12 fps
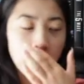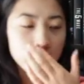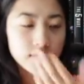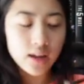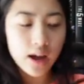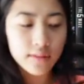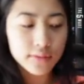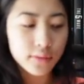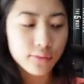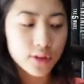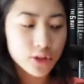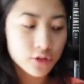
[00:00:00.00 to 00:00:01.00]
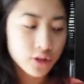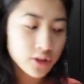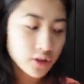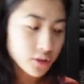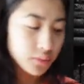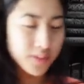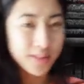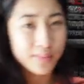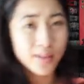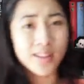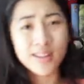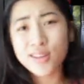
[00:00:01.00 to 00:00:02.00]
I did have some frustrations with it,
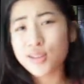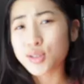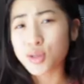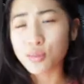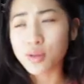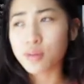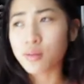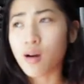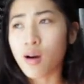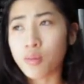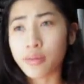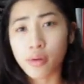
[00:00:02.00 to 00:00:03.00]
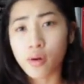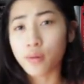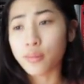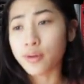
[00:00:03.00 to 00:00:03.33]
but don't me all with all